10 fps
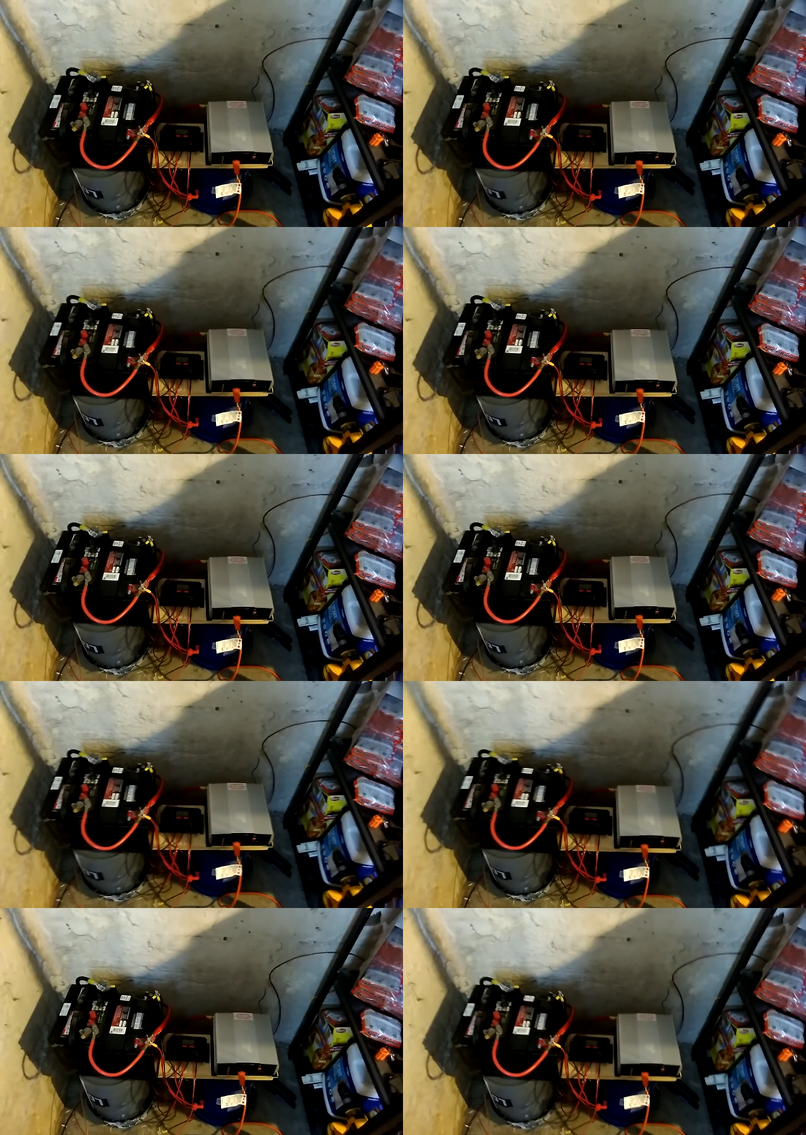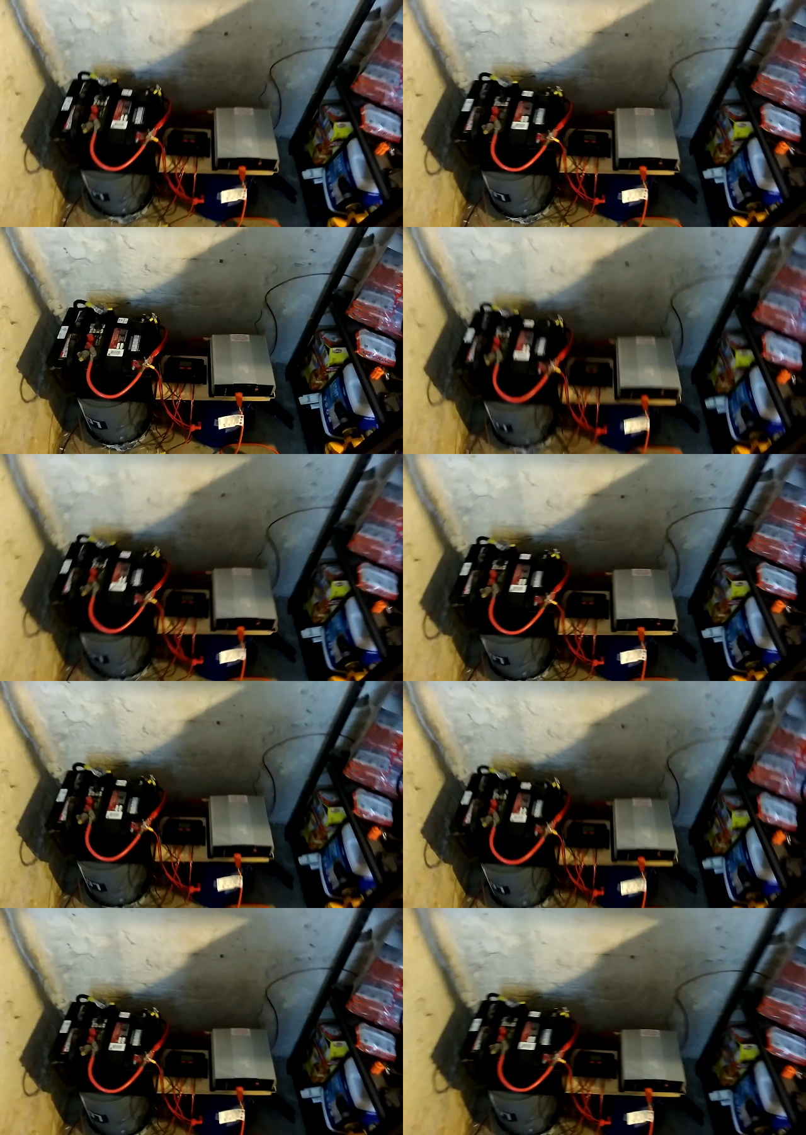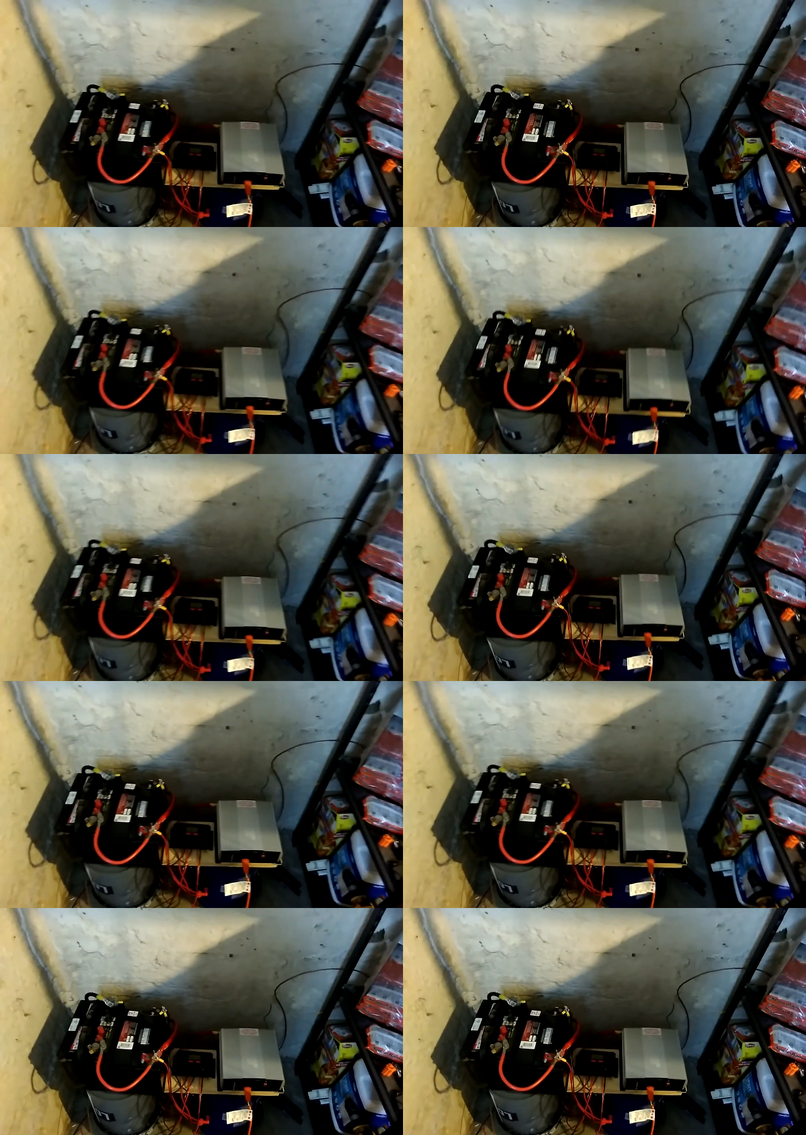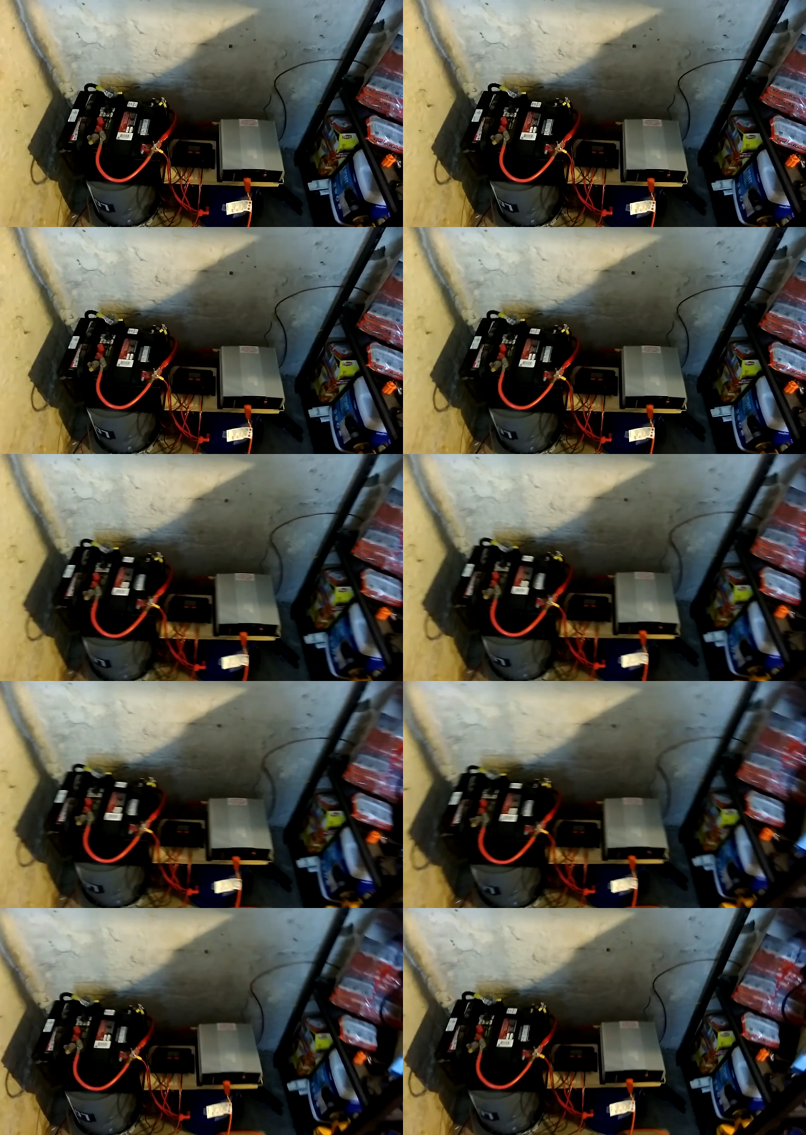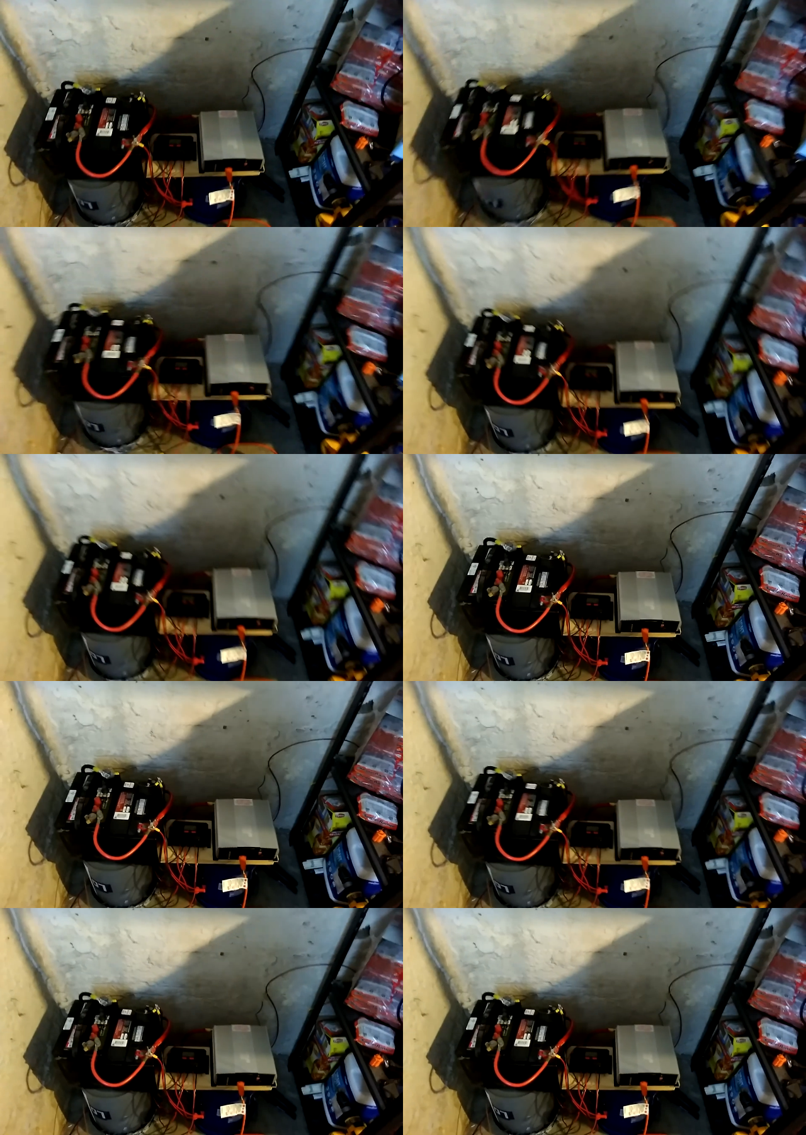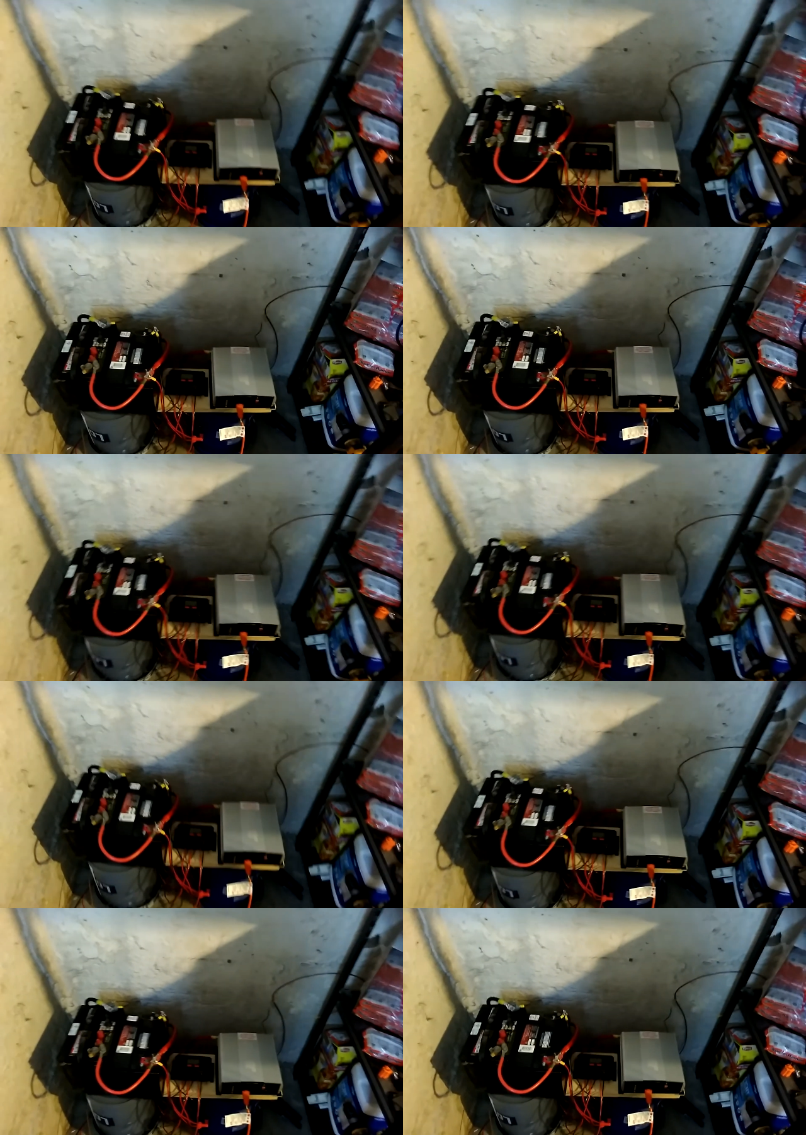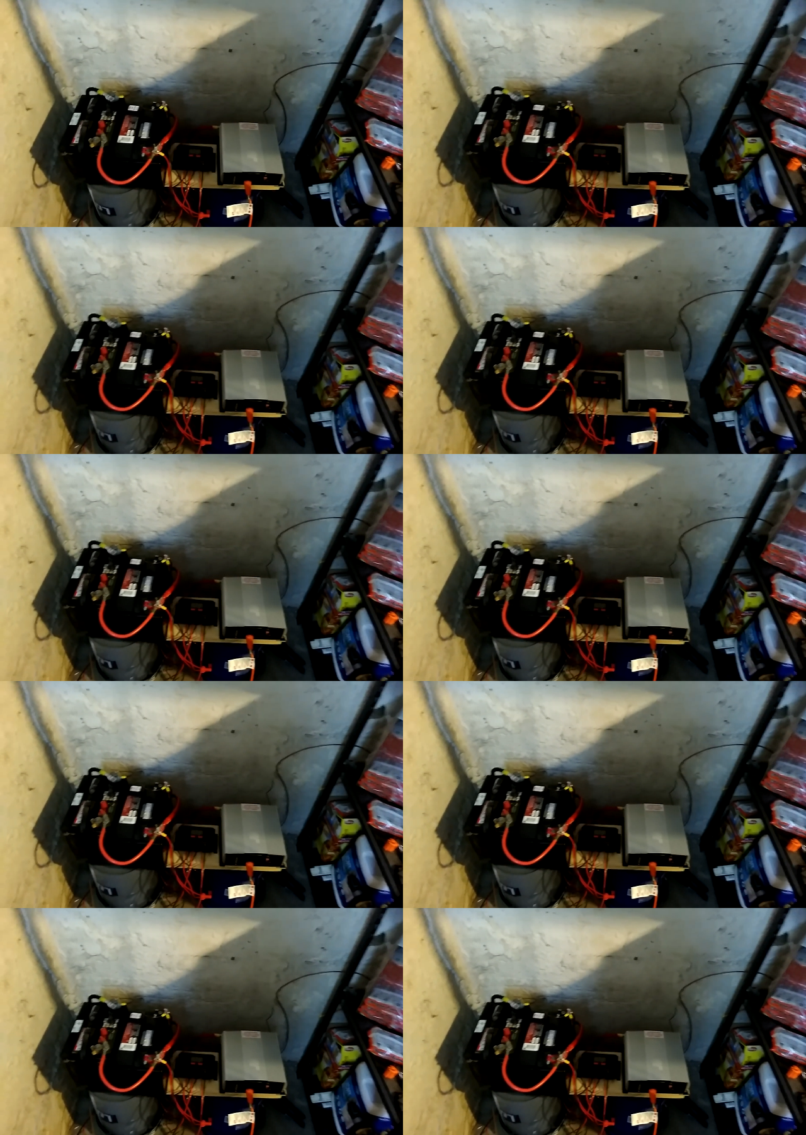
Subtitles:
[unreadable: no face in view]